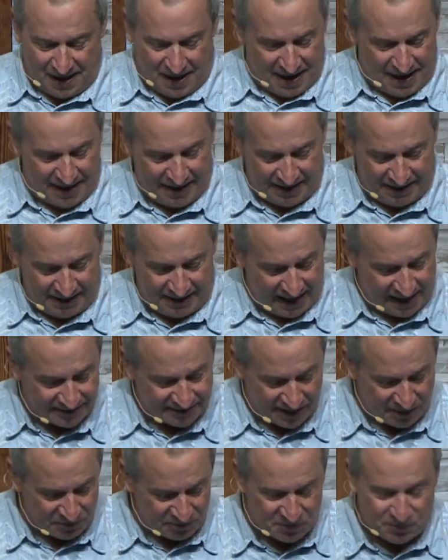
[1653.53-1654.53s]
I, as
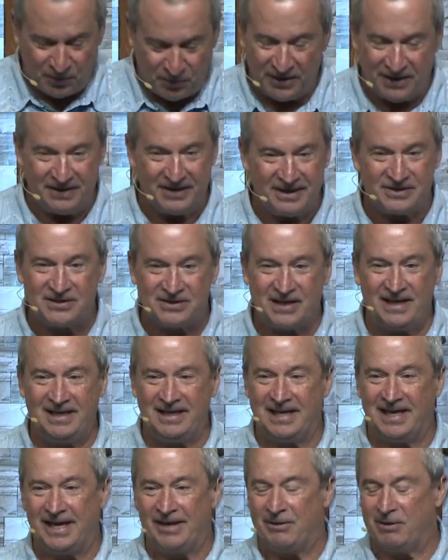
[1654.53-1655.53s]
I was putting this study
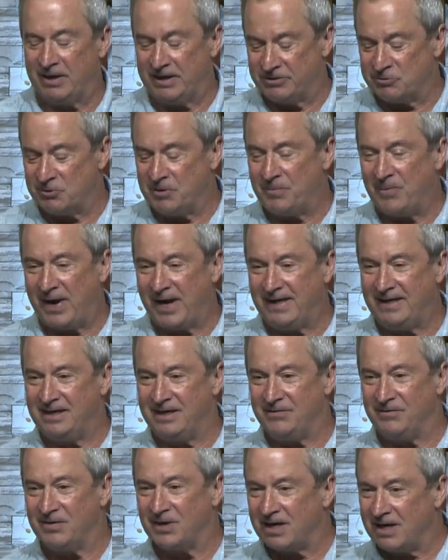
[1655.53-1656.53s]
together, I was reminded
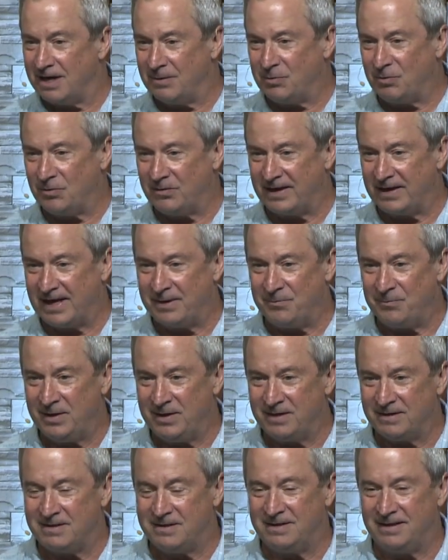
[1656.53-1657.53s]
of a couple that I
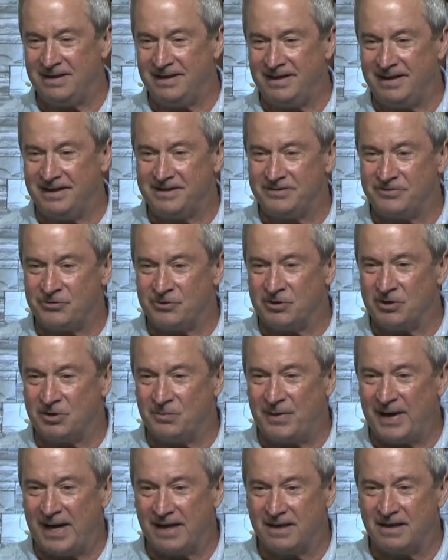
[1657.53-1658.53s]
met in Israel
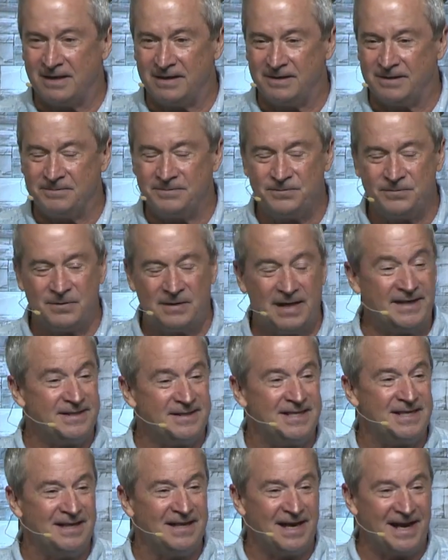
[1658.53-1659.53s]
back in
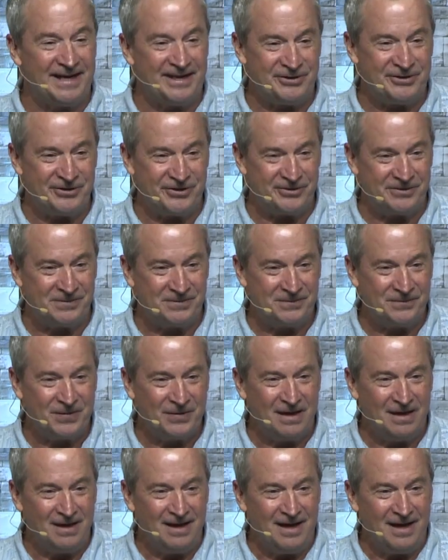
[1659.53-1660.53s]
1992.
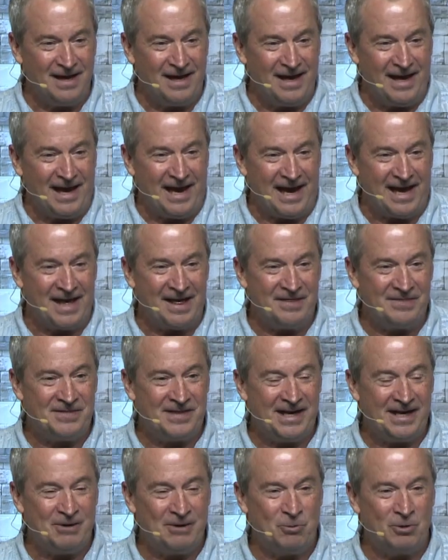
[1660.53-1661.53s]
And
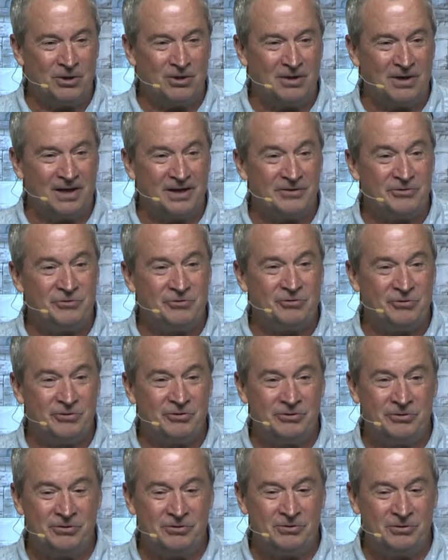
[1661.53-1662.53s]
they were a
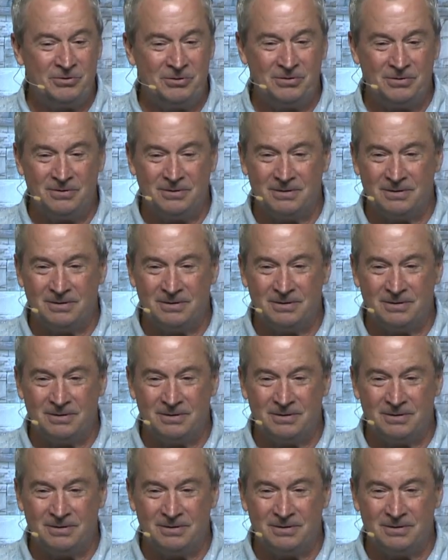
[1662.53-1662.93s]
true,